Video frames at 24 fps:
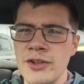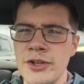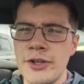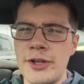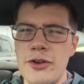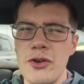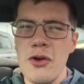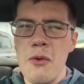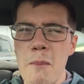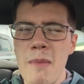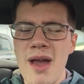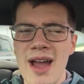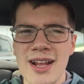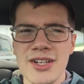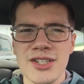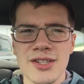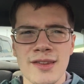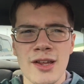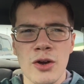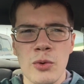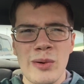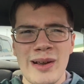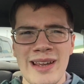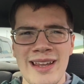Could you
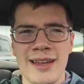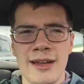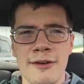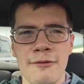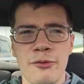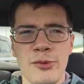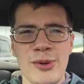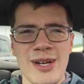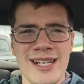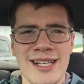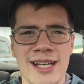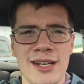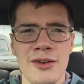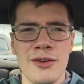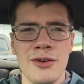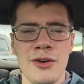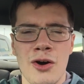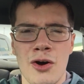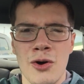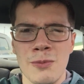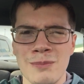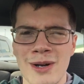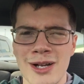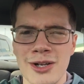imagine that if we didn't
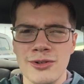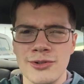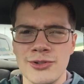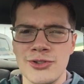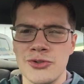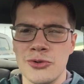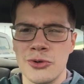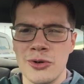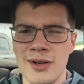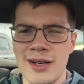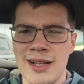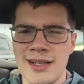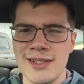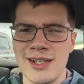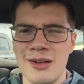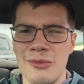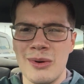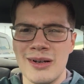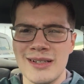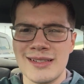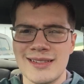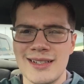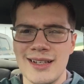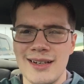know Michael Jordan as he
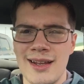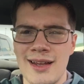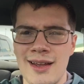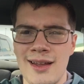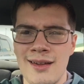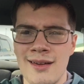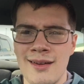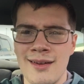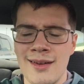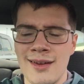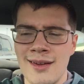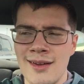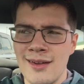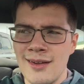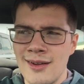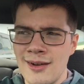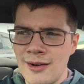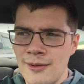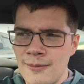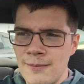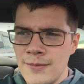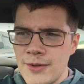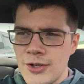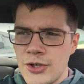was today?
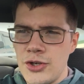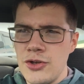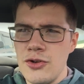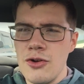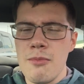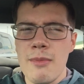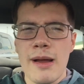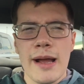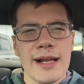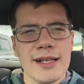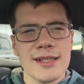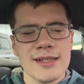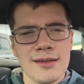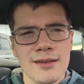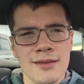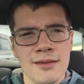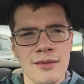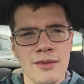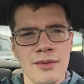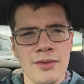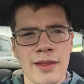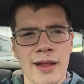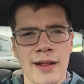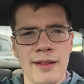Could you
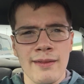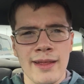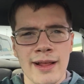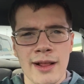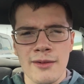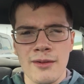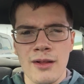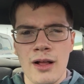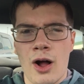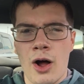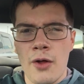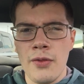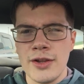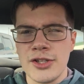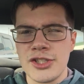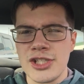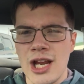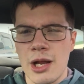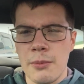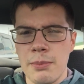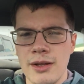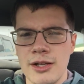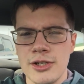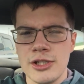imagine that, like, all the
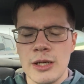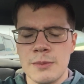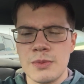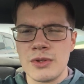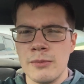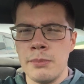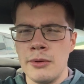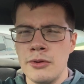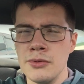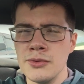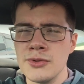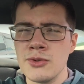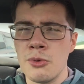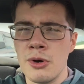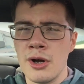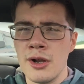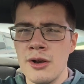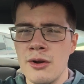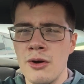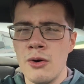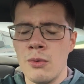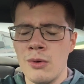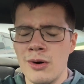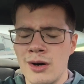championships the Bulls
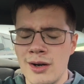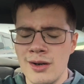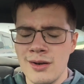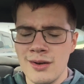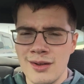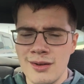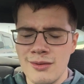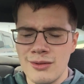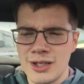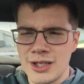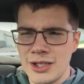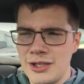won, no one?